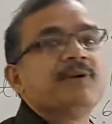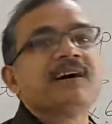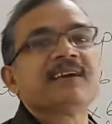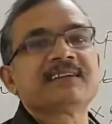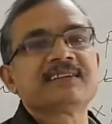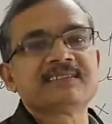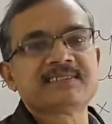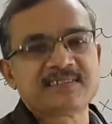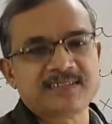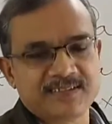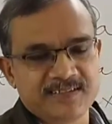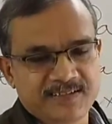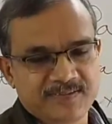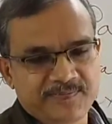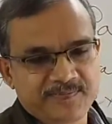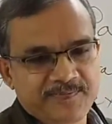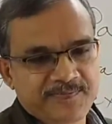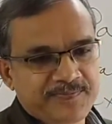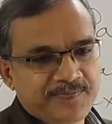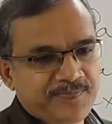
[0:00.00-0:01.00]
mark.
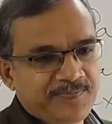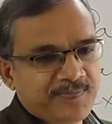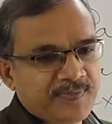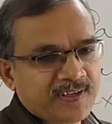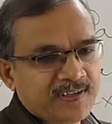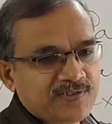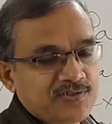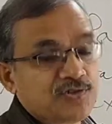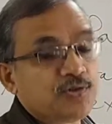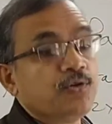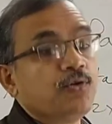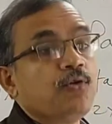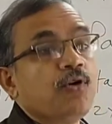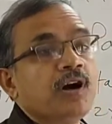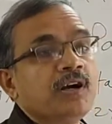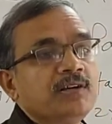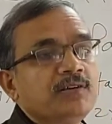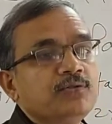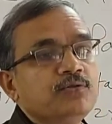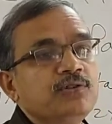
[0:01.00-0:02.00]
So
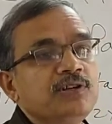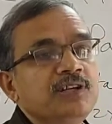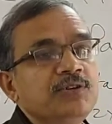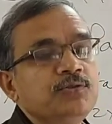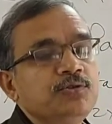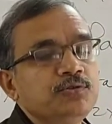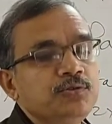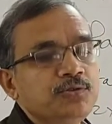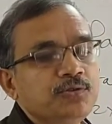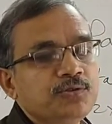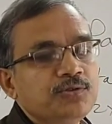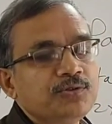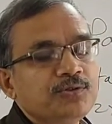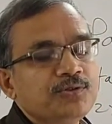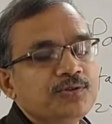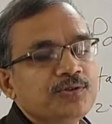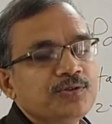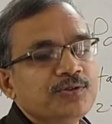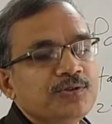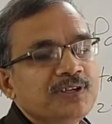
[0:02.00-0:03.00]
what will you do?
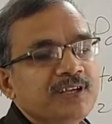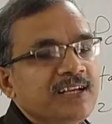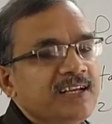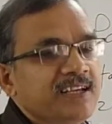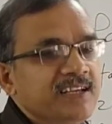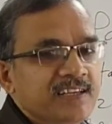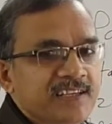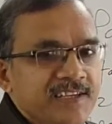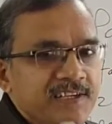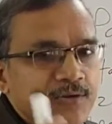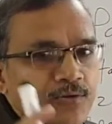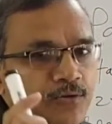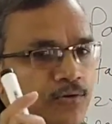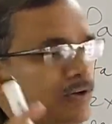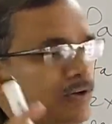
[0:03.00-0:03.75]
You